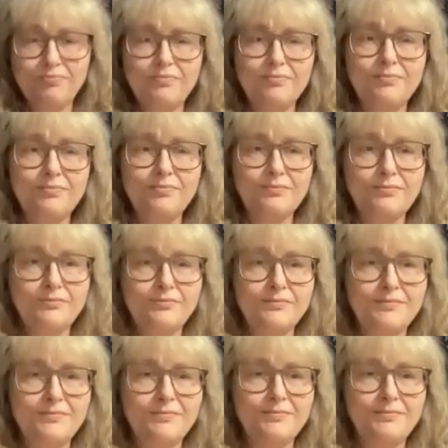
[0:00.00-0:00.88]

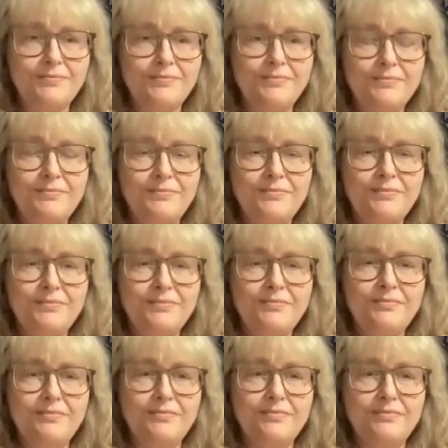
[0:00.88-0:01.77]

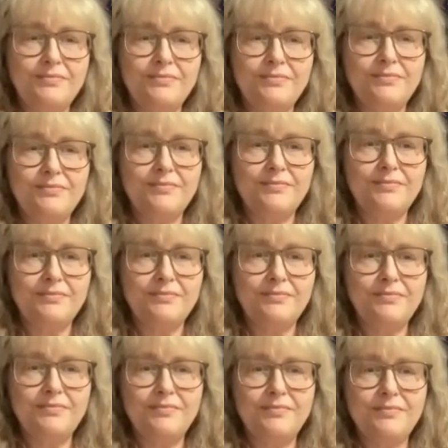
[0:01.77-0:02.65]

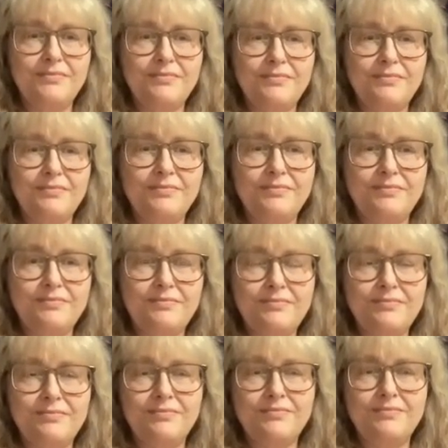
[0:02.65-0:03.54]

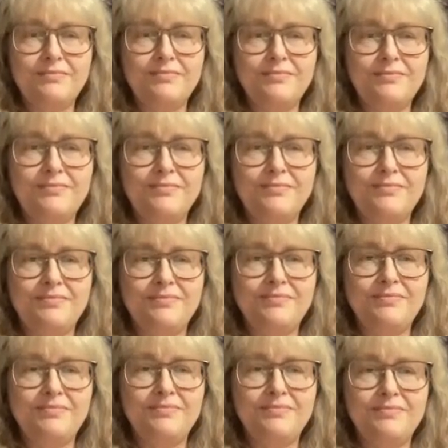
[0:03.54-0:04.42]

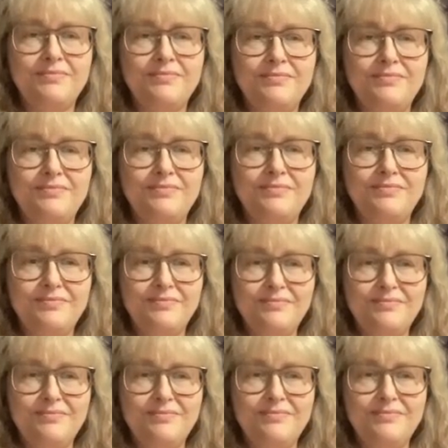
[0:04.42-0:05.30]

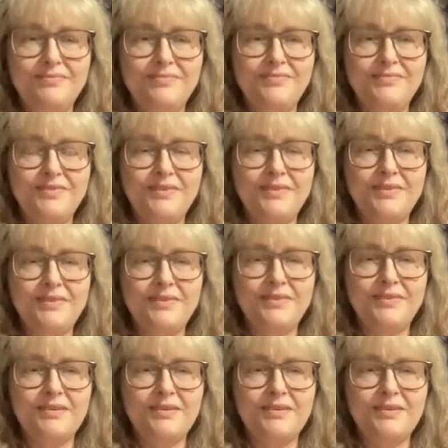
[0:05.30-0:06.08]
The person shown says nothing.